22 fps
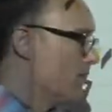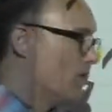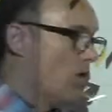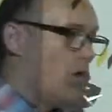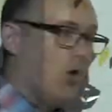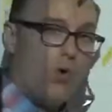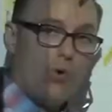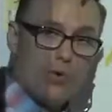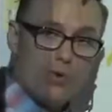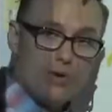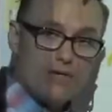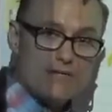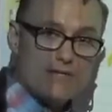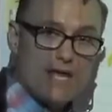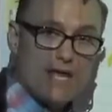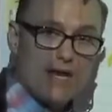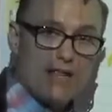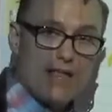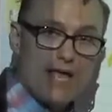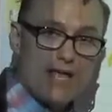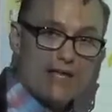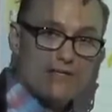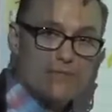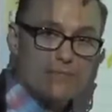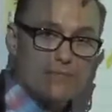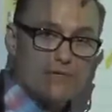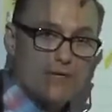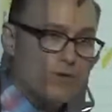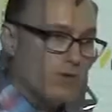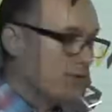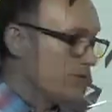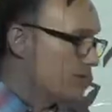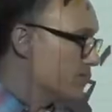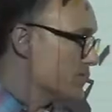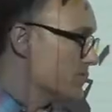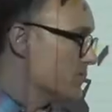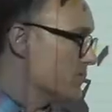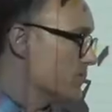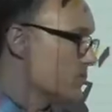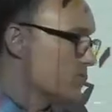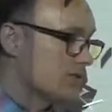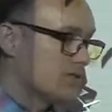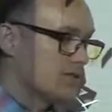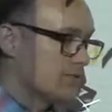horizontal asymptote, because this
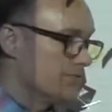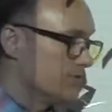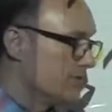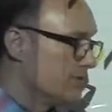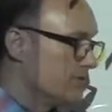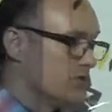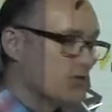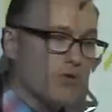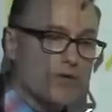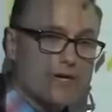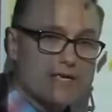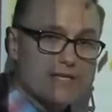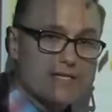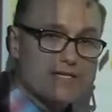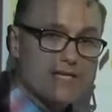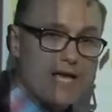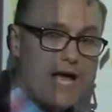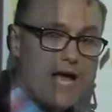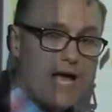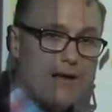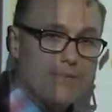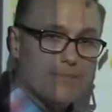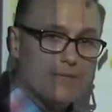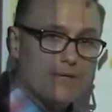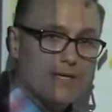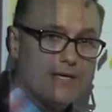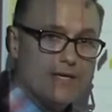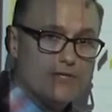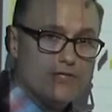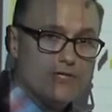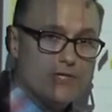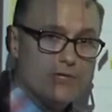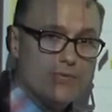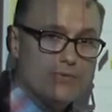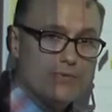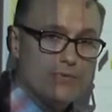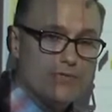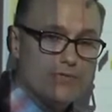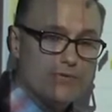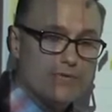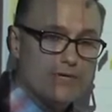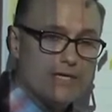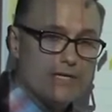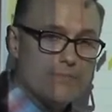one's degree of the top 2,
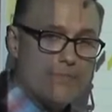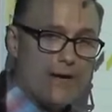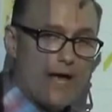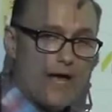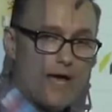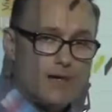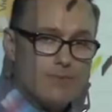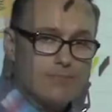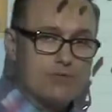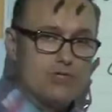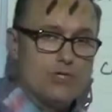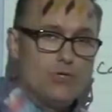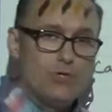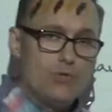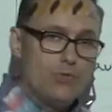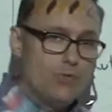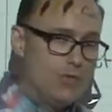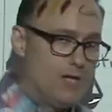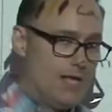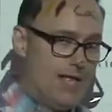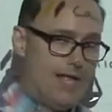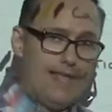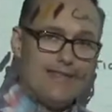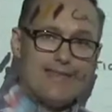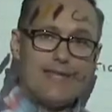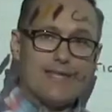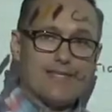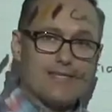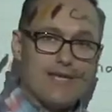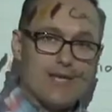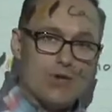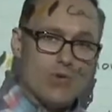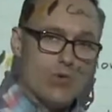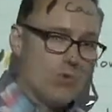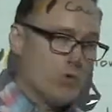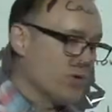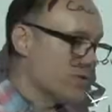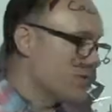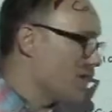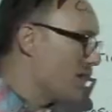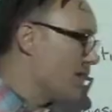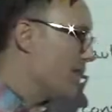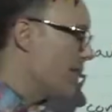degree of the bottom 2, that's got a horizontal